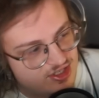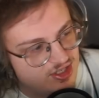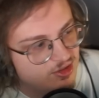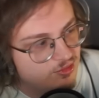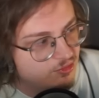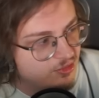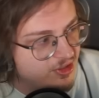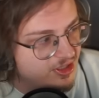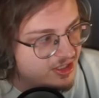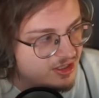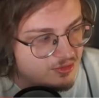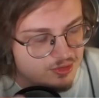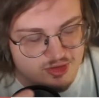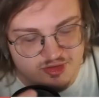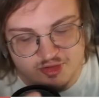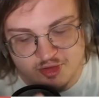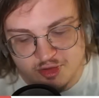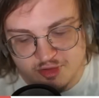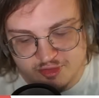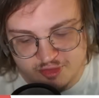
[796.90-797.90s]
really
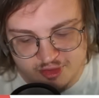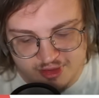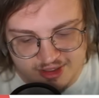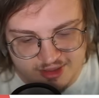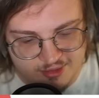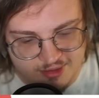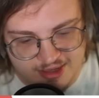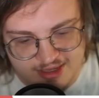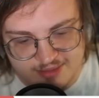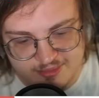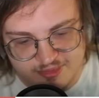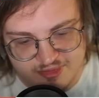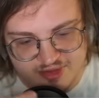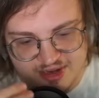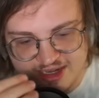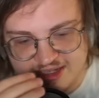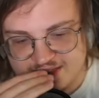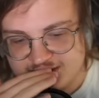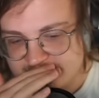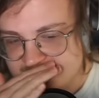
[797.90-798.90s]
useful for like random
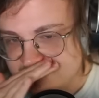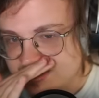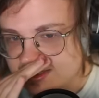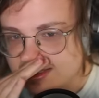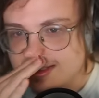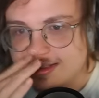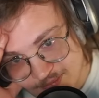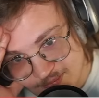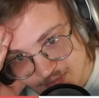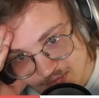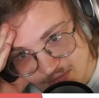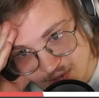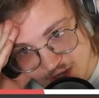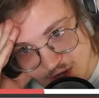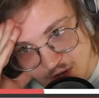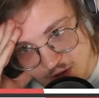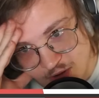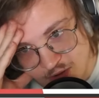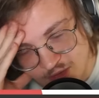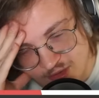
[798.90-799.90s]
fights.
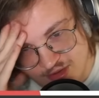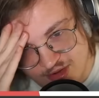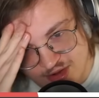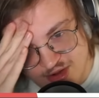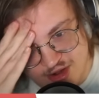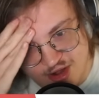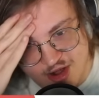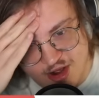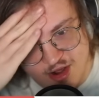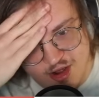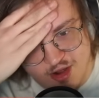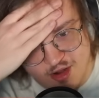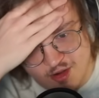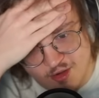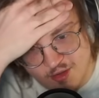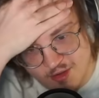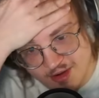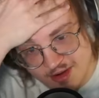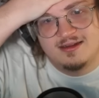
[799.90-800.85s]
Oh no.